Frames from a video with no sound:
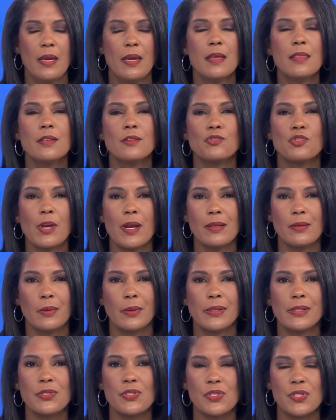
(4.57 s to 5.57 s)
in the
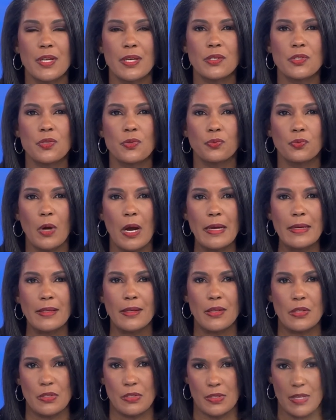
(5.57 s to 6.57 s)
January 6th
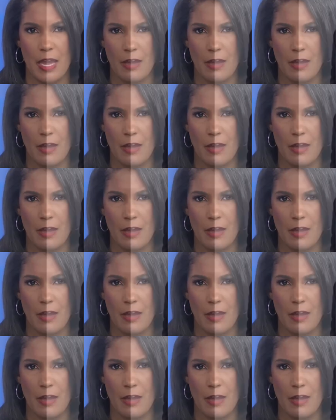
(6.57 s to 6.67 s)
riots.